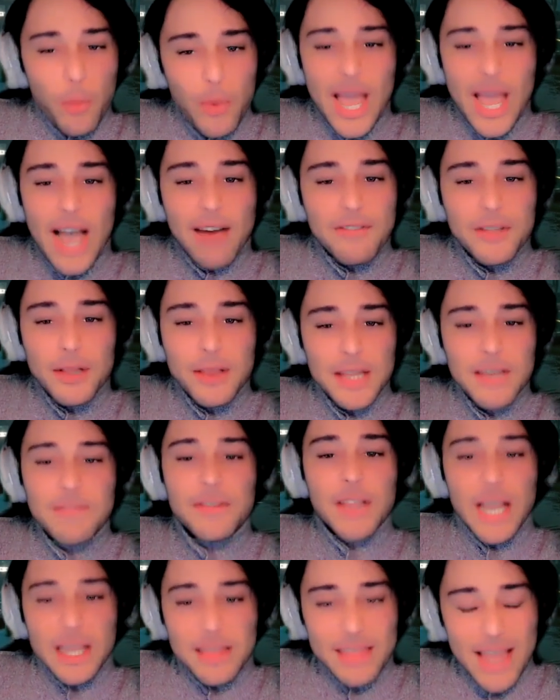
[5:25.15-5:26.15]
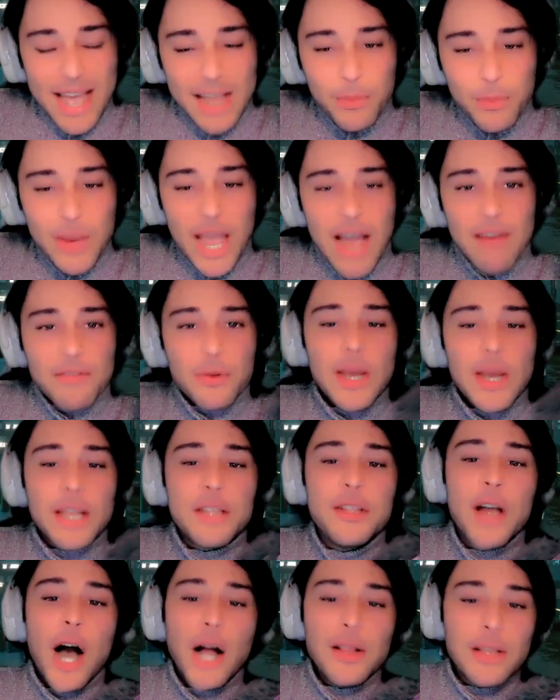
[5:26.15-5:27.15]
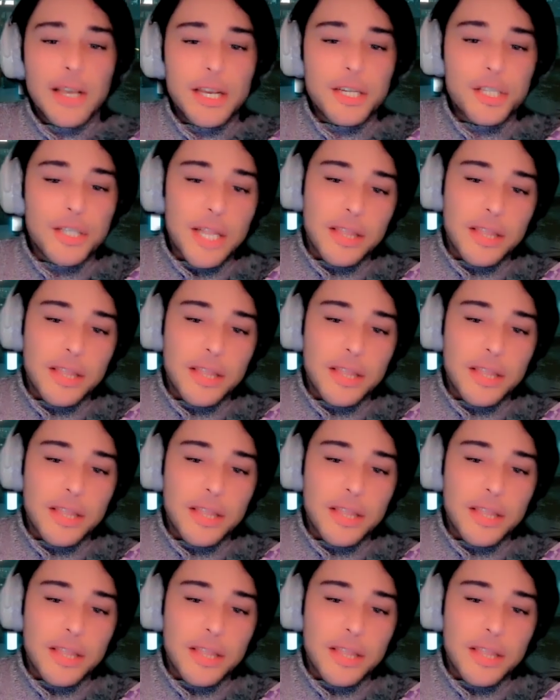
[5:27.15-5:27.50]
We have to live like that. We have to acknowledge